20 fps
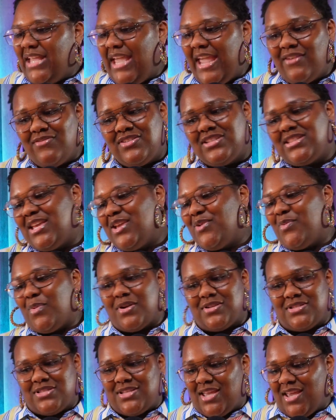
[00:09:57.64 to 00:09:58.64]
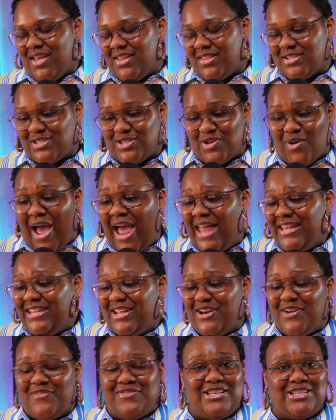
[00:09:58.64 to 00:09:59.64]
Everything works together. So I
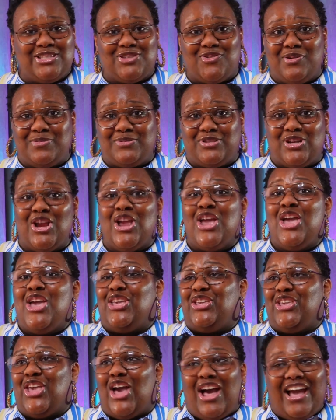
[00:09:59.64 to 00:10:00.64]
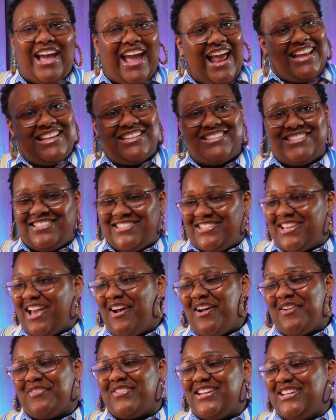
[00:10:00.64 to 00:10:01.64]
love this scripture. Y'all got to,
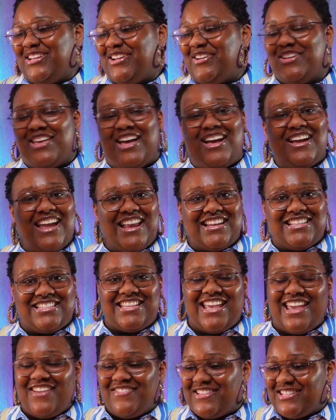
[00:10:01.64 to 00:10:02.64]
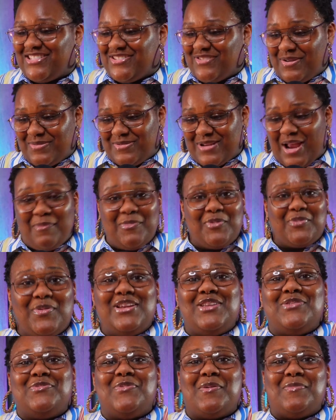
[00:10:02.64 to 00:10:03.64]
y'all already know, y'all got to save this scripture. I'm
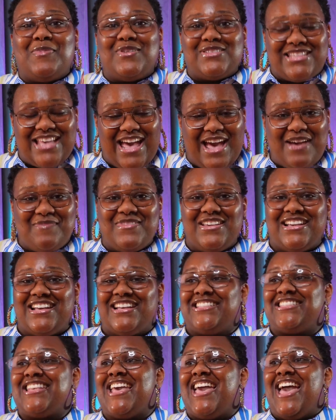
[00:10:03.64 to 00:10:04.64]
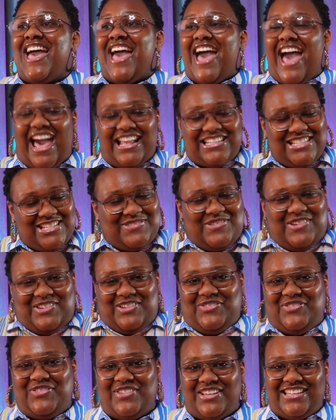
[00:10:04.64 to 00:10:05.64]
read it one more time because I just want
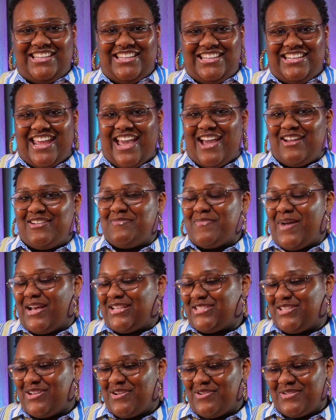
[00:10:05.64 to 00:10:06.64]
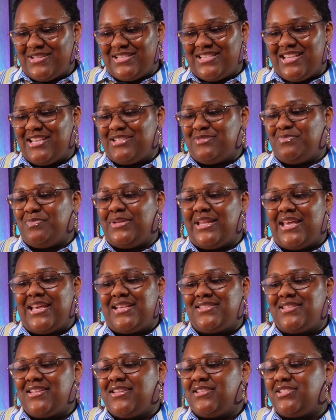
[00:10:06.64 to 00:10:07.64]
to feel it down in my soul. It says,
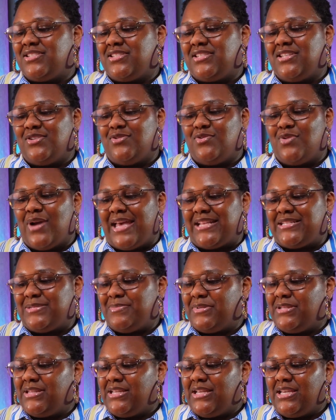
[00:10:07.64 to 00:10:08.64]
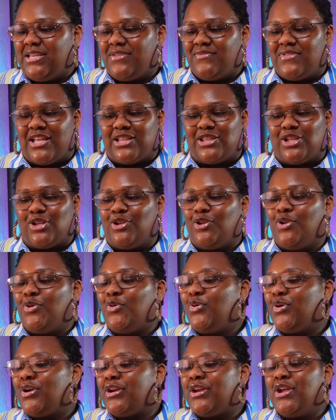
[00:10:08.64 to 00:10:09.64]
Blessed is she who has believed that the
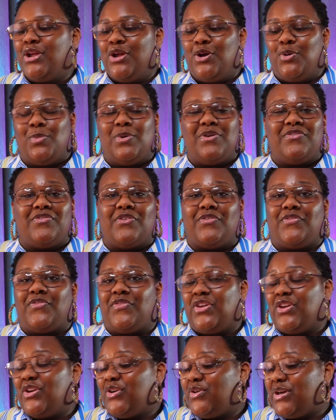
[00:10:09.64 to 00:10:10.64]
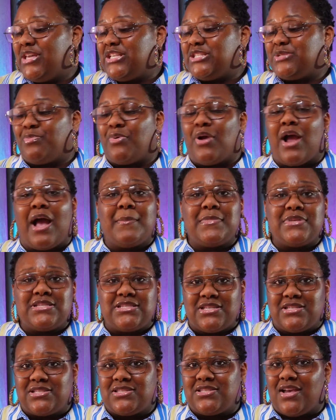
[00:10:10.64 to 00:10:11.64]
Lord would fulfill his
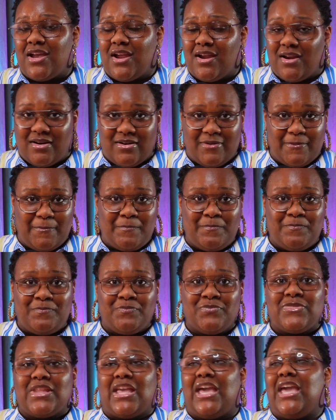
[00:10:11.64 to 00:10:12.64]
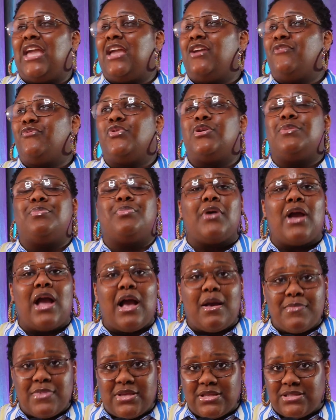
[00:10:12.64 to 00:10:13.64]
promises to her. Every
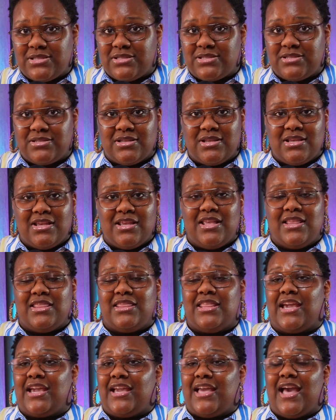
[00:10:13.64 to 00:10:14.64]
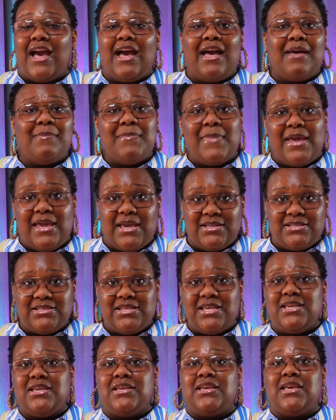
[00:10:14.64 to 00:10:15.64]
promise that God makes,
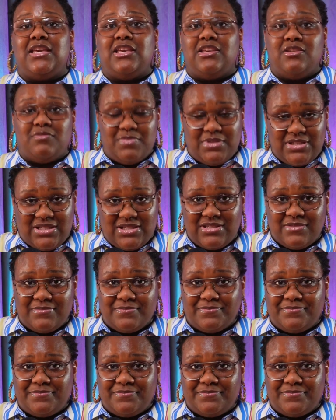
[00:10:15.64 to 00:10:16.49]
he keeps.